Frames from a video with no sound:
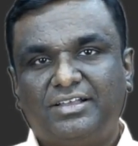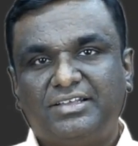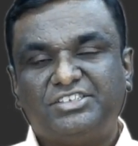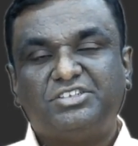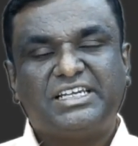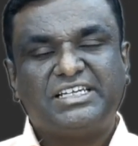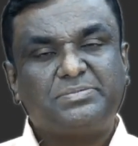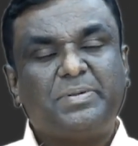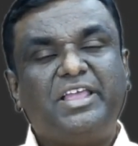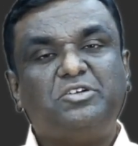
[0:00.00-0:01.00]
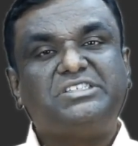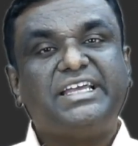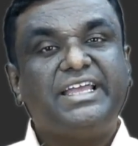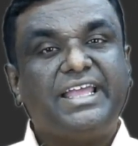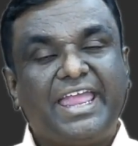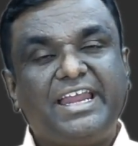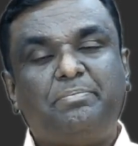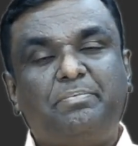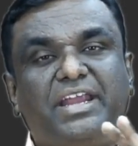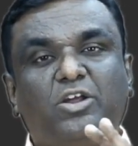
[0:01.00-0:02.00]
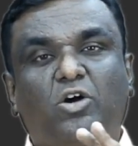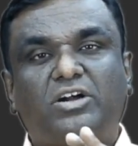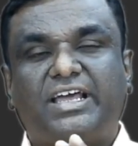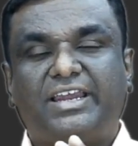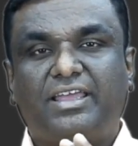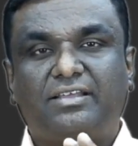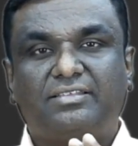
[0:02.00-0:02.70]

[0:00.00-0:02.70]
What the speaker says: So just by using np.array,